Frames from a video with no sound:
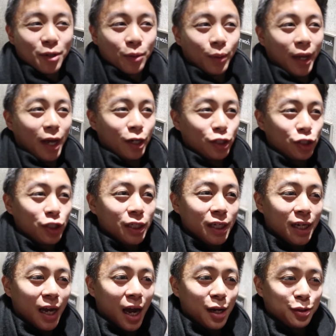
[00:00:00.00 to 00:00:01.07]
We actually
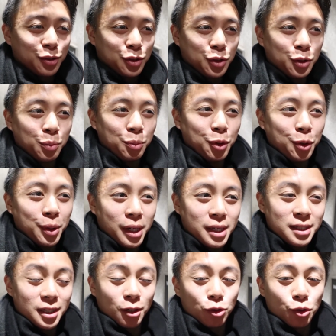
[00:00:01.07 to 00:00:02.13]
got to Munich
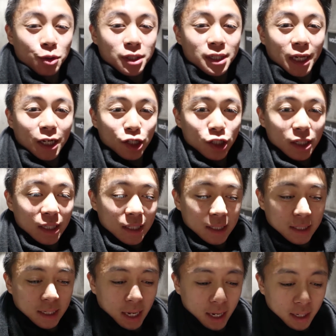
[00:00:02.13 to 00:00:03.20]
Central Station
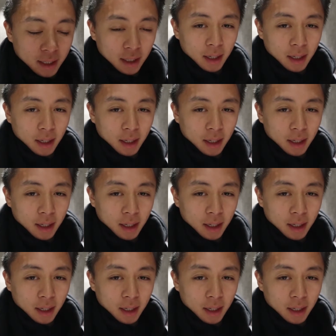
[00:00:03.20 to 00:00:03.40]
instead.